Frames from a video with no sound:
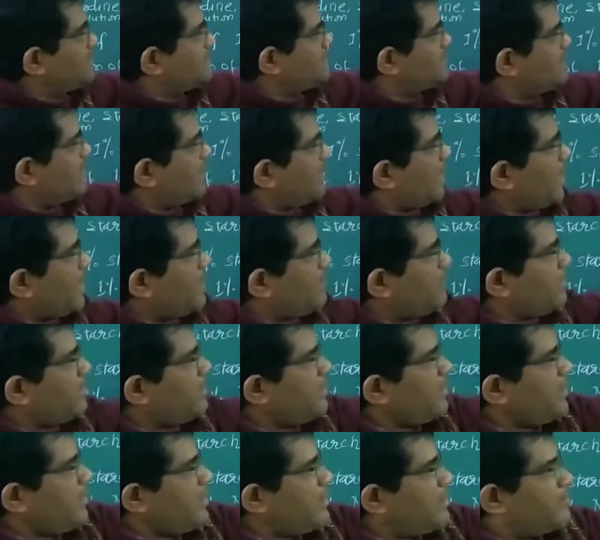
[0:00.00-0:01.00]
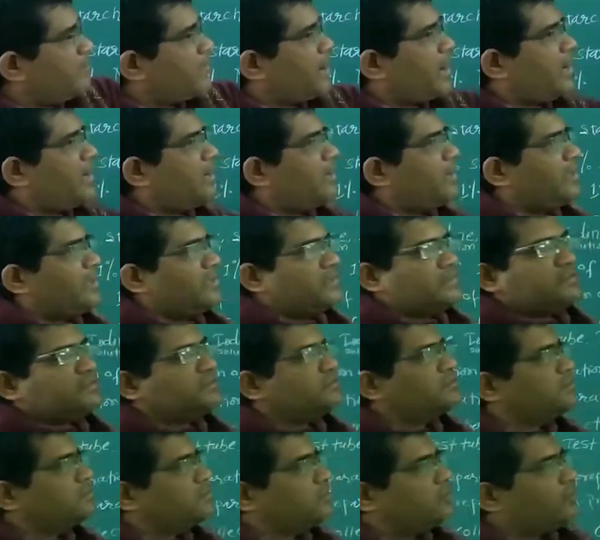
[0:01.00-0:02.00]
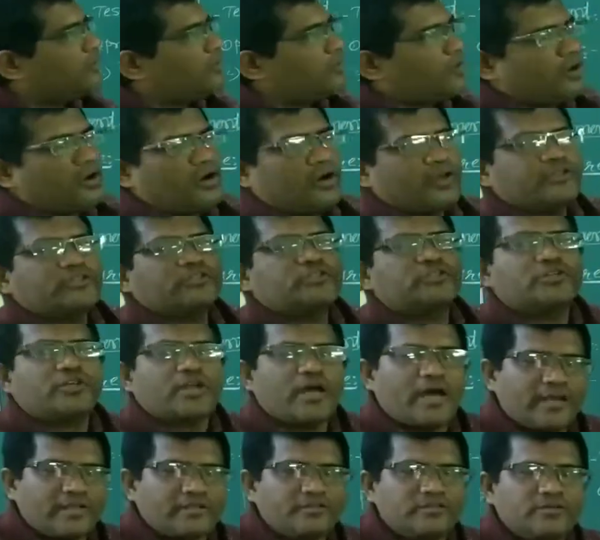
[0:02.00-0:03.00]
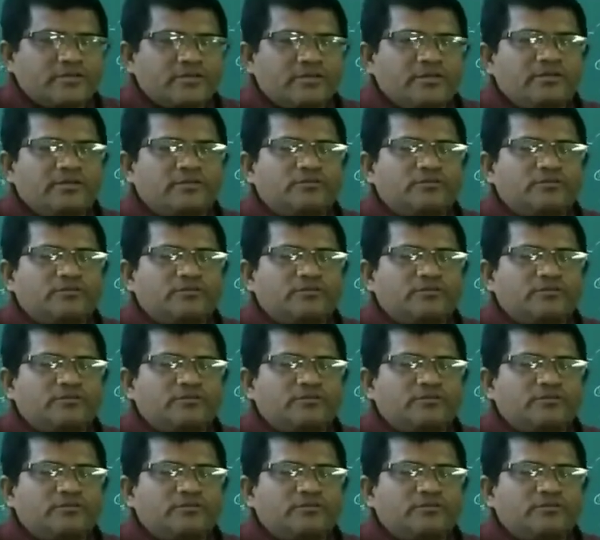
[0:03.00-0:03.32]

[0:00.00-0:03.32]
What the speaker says: salivary amylase on starch.